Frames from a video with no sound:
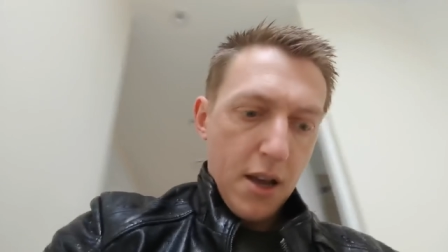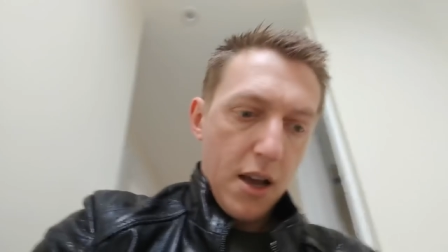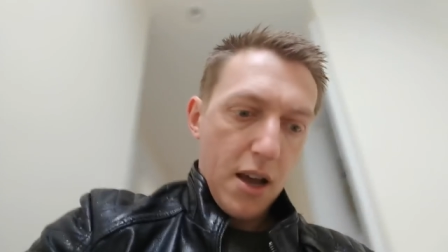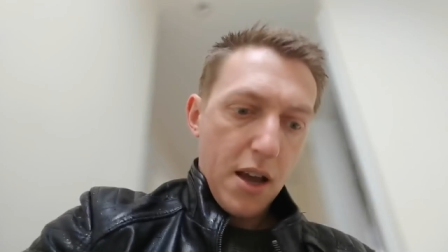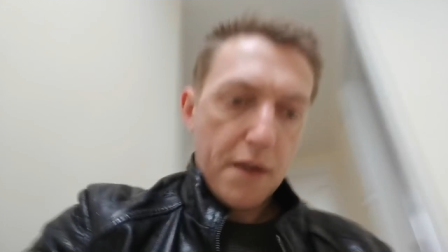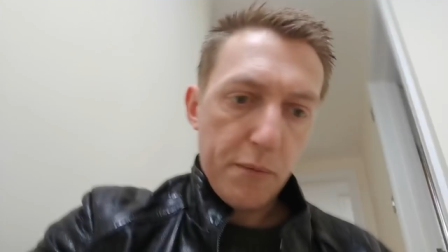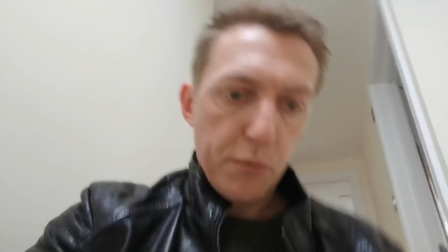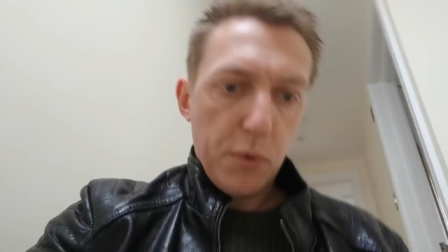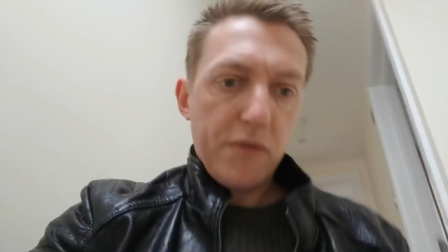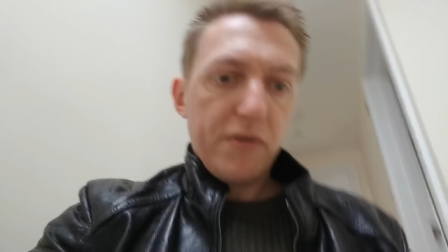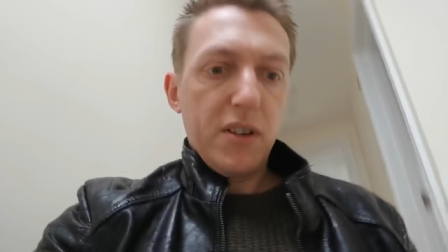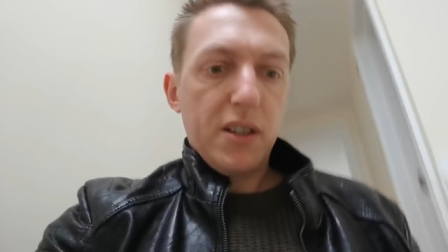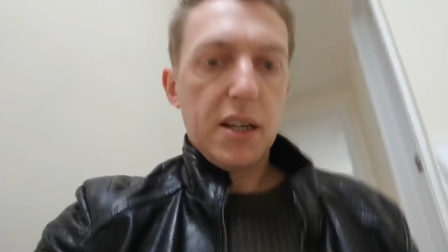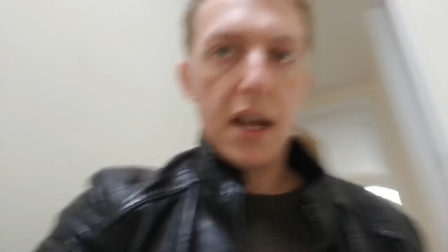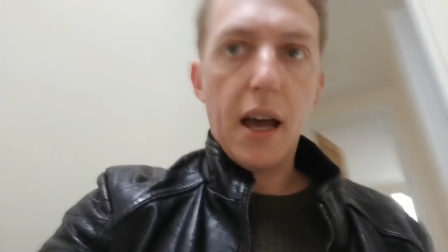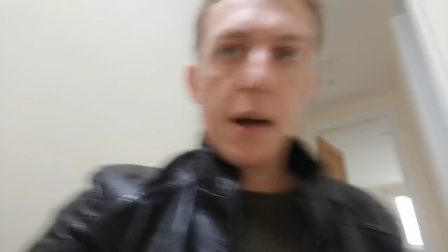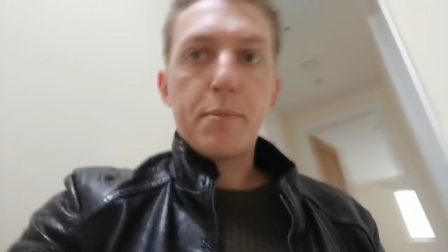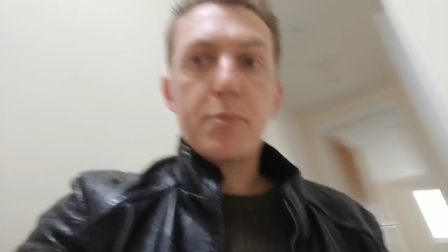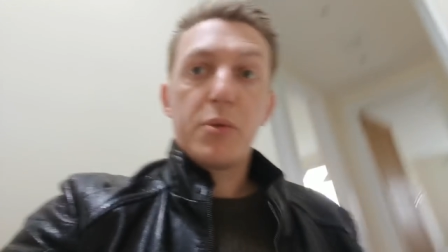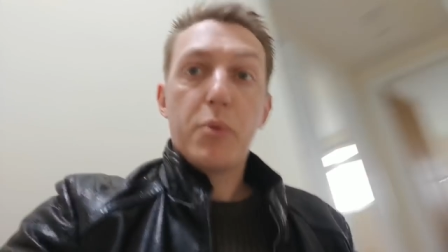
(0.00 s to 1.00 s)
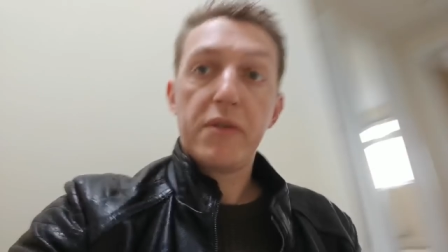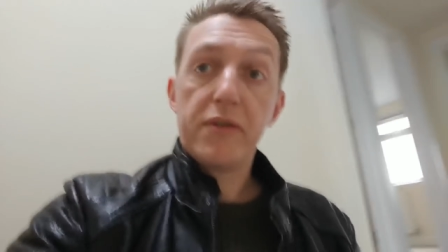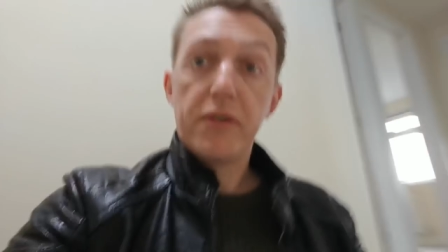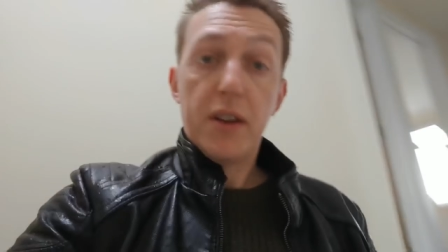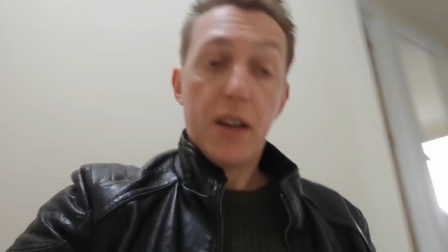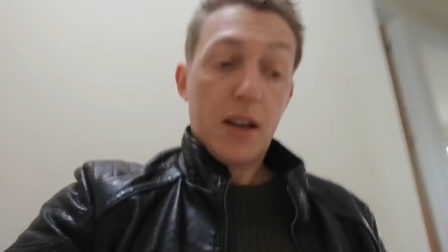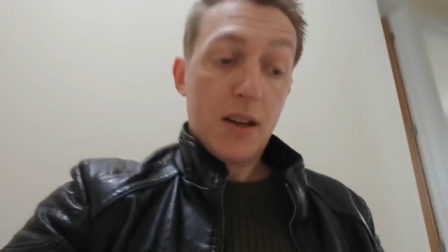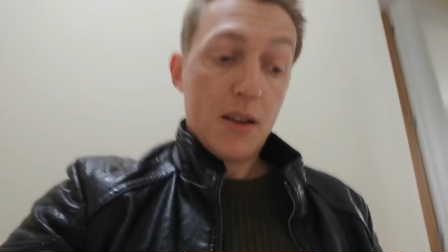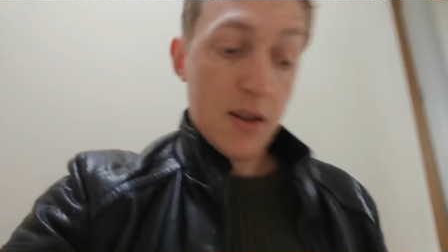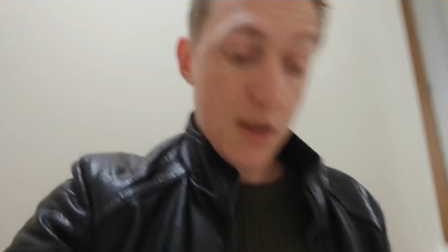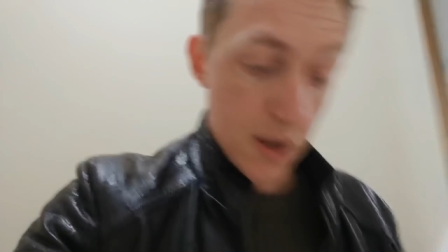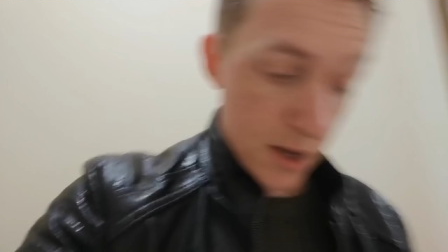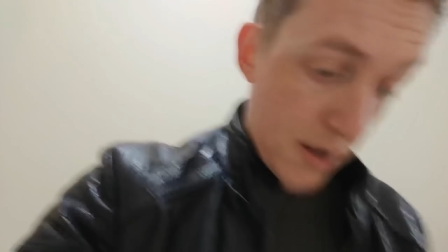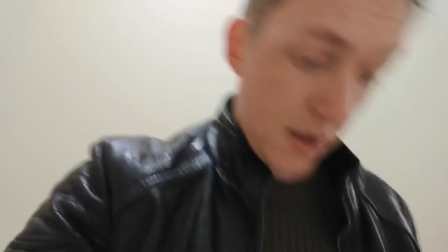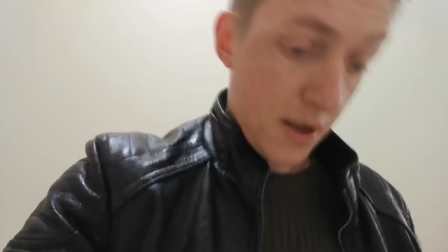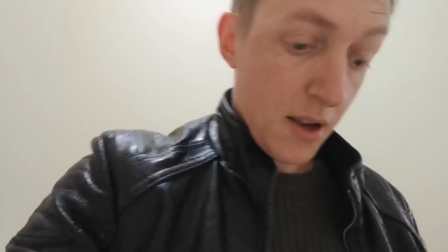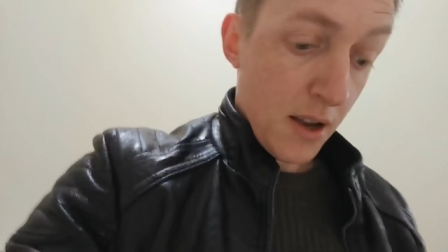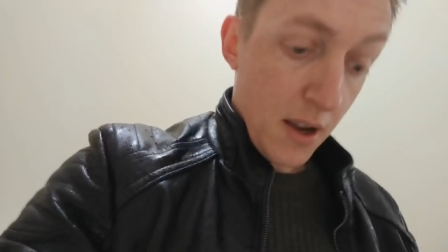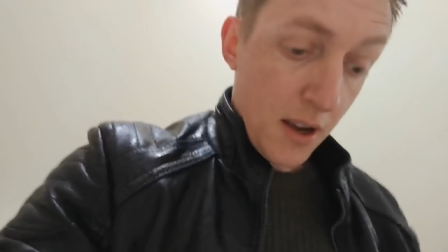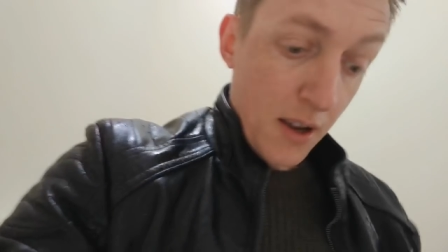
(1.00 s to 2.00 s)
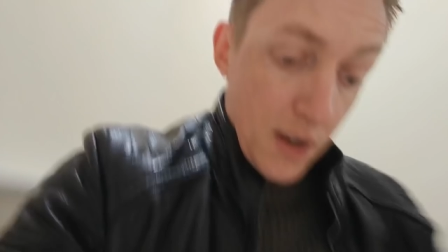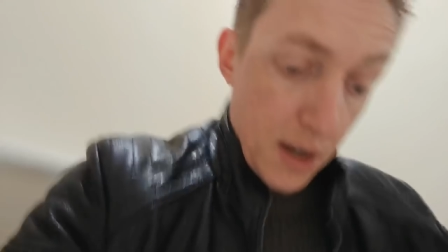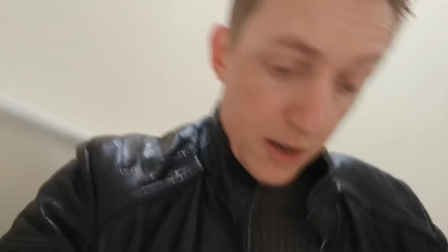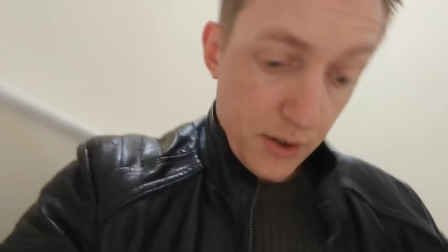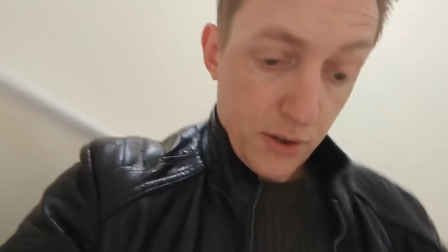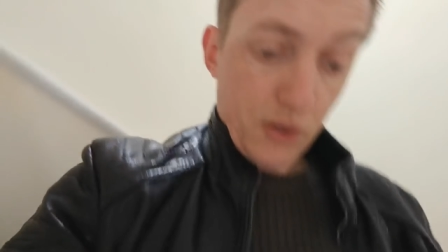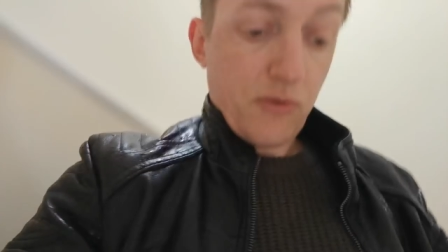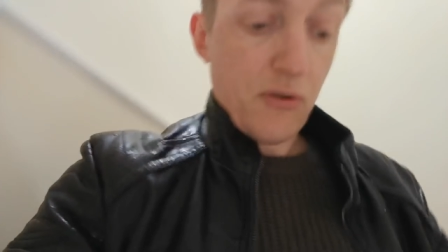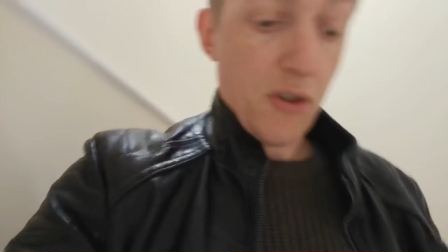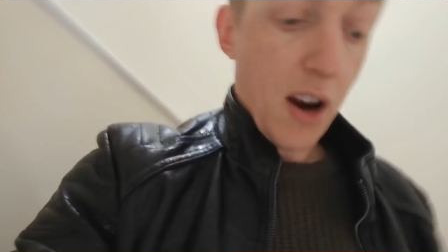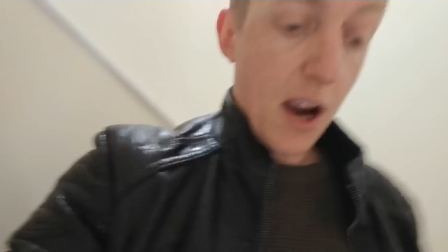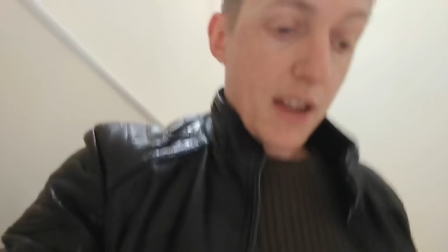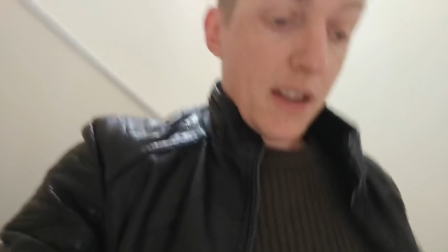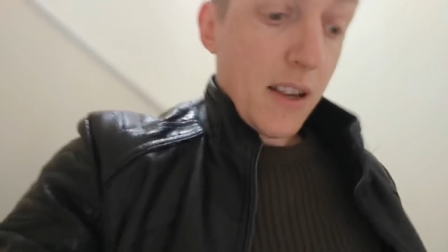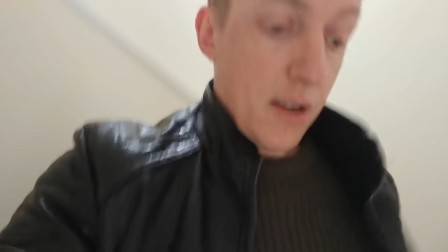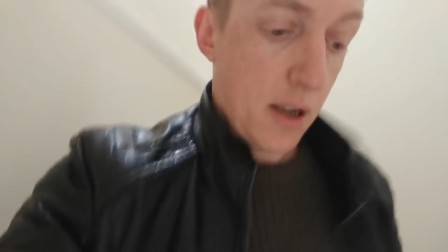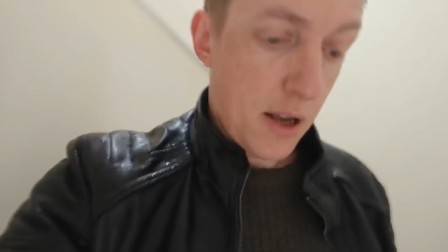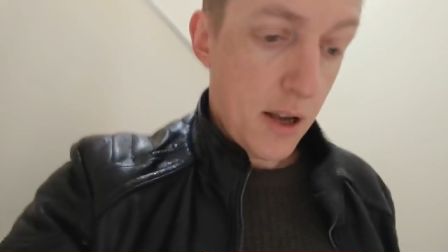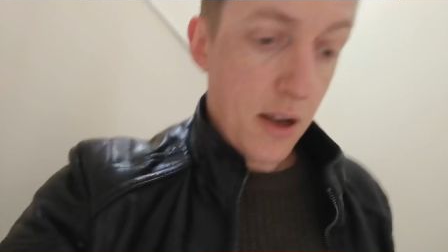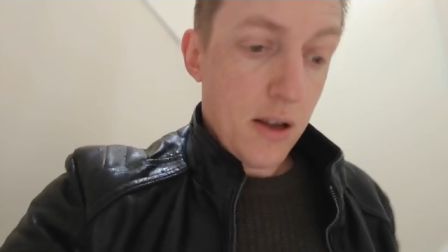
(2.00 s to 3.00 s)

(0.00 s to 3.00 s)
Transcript: Uh, we're really happy with it. It's great.